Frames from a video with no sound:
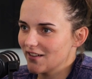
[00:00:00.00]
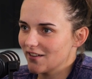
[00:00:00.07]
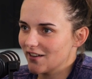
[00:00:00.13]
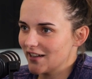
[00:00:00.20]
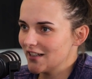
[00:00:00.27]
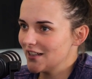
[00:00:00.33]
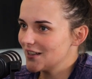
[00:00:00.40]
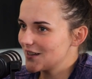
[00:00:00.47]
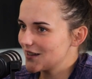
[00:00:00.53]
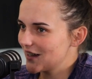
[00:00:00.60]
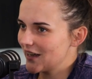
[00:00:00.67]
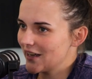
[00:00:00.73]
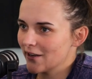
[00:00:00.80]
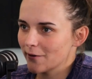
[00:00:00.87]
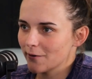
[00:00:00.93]
I needed to
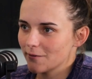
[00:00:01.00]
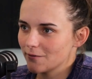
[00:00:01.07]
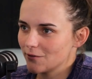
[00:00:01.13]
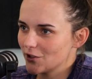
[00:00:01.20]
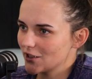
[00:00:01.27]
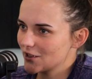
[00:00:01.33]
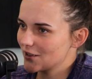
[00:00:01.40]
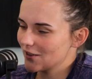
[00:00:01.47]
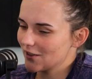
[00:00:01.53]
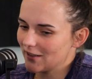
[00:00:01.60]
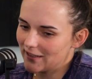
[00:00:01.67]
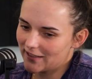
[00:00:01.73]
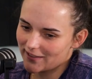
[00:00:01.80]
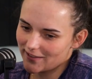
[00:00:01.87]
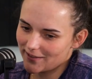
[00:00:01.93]
heal, just
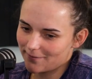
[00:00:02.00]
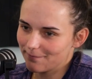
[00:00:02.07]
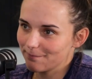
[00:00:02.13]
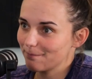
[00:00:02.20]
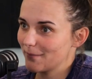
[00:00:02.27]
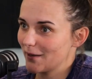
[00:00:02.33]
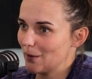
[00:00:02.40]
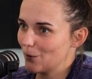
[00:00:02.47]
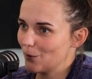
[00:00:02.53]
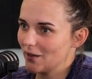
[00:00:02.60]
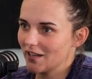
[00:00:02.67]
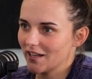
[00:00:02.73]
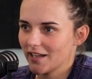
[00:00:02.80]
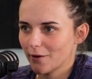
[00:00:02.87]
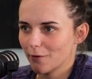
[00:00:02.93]
like people
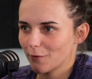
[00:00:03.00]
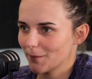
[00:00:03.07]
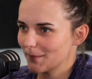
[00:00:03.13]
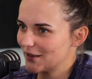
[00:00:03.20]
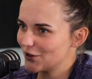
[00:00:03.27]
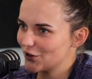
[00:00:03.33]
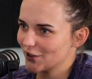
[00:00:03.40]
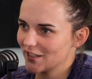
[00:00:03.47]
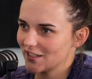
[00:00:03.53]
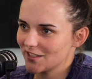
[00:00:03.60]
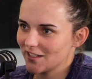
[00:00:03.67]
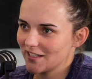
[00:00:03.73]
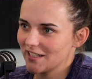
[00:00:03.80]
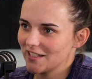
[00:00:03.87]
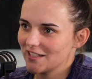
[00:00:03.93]
need to heal from injuries.
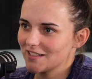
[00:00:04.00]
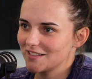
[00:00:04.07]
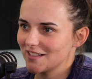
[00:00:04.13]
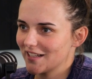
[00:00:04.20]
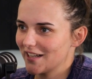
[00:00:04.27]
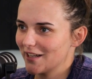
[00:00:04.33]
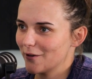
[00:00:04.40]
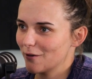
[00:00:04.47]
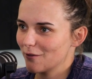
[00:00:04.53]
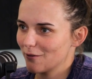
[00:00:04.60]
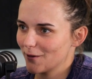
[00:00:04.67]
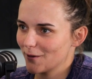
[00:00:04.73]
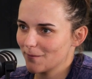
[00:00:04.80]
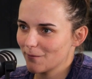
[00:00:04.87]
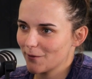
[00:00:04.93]
I needed to heal
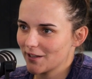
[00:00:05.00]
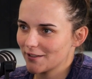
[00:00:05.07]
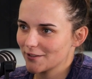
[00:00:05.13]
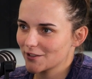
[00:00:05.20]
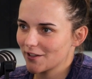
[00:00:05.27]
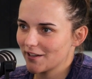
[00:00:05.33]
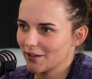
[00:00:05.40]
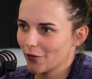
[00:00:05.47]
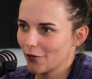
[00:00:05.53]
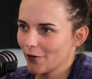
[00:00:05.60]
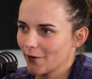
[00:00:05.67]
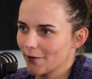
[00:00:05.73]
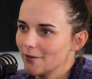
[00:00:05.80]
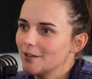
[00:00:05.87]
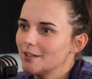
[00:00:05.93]
from what I was going
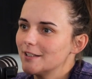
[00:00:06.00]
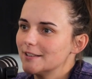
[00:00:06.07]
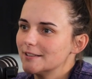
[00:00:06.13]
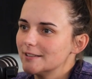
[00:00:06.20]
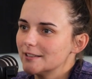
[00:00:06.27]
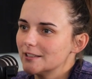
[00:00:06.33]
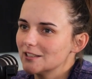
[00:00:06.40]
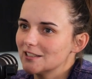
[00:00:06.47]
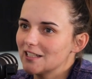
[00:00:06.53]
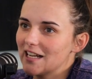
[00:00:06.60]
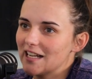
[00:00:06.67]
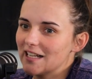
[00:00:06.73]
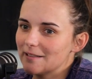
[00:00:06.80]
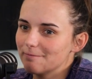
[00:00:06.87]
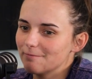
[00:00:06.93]
through.
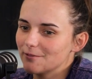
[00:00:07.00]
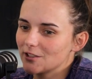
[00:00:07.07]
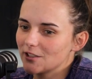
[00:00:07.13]
Mm.